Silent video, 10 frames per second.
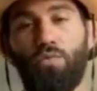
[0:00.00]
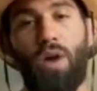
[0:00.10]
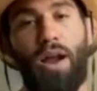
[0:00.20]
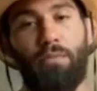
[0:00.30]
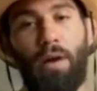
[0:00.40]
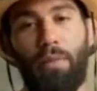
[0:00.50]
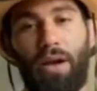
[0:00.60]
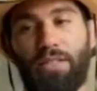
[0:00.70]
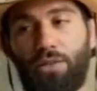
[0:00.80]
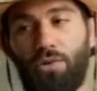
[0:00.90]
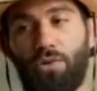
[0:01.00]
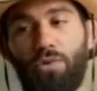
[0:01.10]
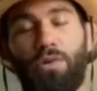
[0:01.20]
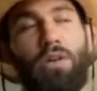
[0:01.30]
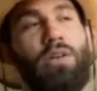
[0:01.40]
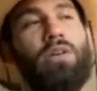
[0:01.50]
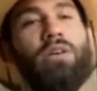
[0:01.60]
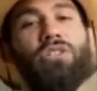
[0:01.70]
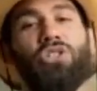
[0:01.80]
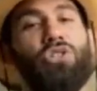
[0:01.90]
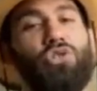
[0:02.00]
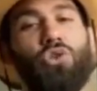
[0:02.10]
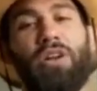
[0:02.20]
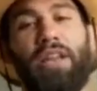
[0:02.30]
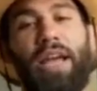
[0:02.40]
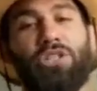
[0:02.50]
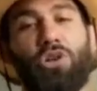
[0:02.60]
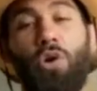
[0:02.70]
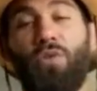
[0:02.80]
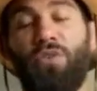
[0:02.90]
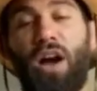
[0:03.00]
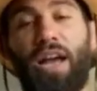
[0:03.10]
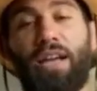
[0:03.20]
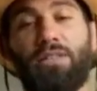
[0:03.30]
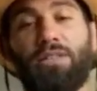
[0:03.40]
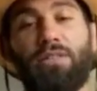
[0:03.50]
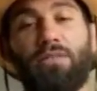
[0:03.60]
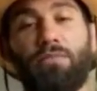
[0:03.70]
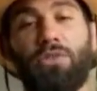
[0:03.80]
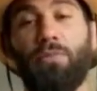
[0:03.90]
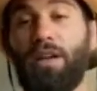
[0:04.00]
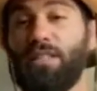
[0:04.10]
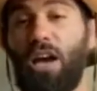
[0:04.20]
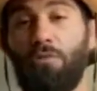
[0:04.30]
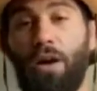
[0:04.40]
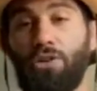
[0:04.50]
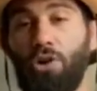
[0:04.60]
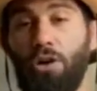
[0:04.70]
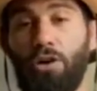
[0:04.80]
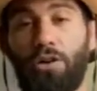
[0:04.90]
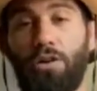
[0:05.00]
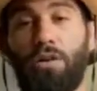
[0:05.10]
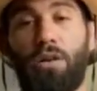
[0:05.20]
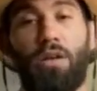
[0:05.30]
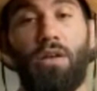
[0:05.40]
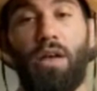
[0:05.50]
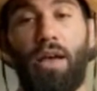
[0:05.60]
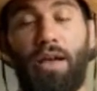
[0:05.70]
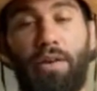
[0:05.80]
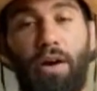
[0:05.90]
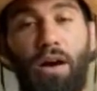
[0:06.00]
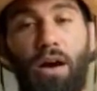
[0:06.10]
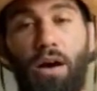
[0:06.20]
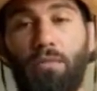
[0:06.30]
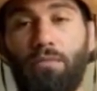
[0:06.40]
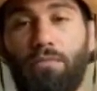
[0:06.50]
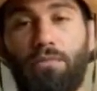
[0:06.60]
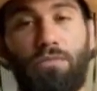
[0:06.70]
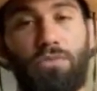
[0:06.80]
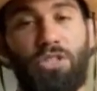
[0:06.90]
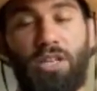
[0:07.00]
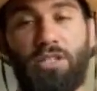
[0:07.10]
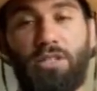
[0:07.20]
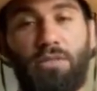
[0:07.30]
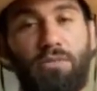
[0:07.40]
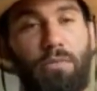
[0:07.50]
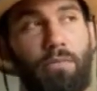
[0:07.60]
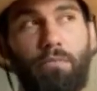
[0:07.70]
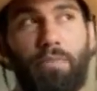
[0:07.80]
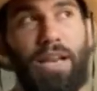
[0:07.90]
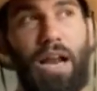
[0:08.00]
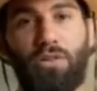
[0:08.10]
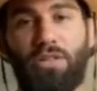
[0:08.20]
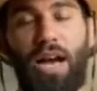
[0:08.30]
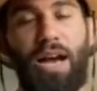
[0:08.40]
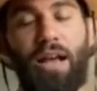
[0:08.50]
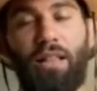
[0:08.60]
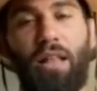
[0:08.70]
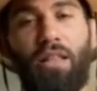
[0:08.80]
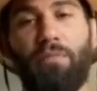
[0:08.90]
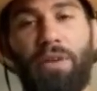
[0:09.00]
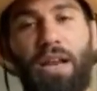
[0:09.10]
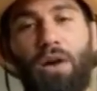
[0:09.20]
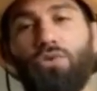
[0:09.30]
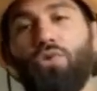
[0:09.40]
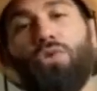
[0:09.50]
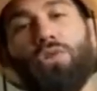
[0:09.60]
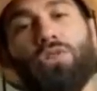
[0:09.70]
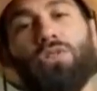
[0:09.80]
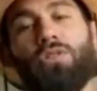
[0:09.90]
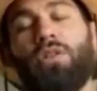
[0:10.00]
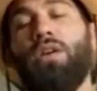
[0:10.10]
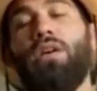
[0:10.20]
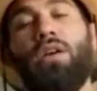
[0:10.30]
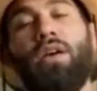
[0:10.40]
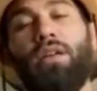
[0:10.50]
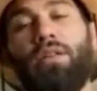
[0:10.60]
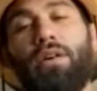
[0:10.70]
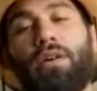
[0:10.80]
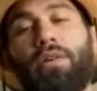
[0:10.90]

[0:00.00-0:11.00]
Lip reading: riding my bicycle, just enjoying nature, going for hikes, spending time with my daughter, and just being outside. I love being outdoors and